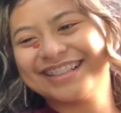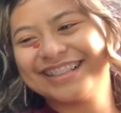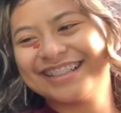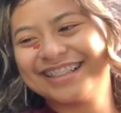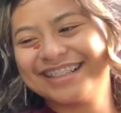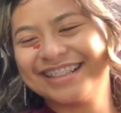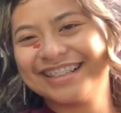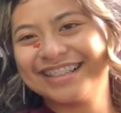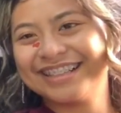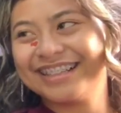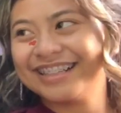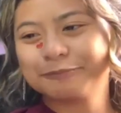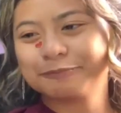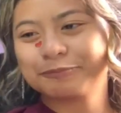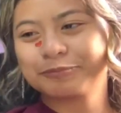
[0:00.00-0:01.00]

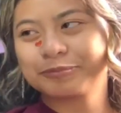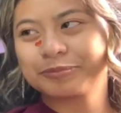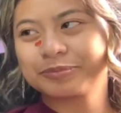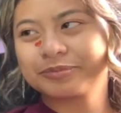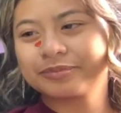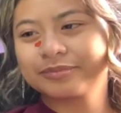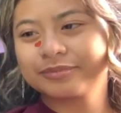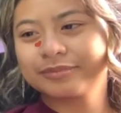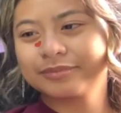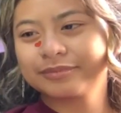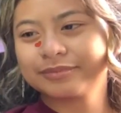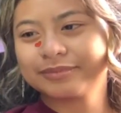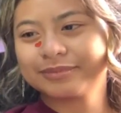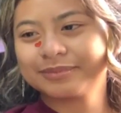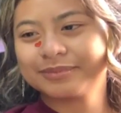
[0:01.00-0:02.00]

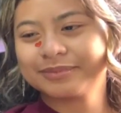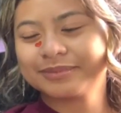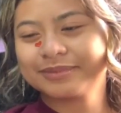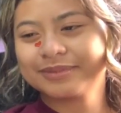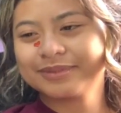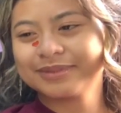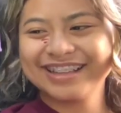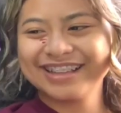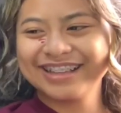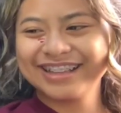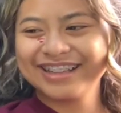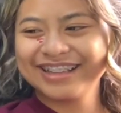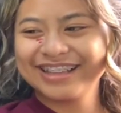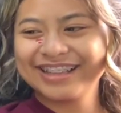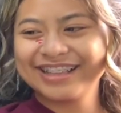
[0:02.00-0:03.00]
The person shown says nothing.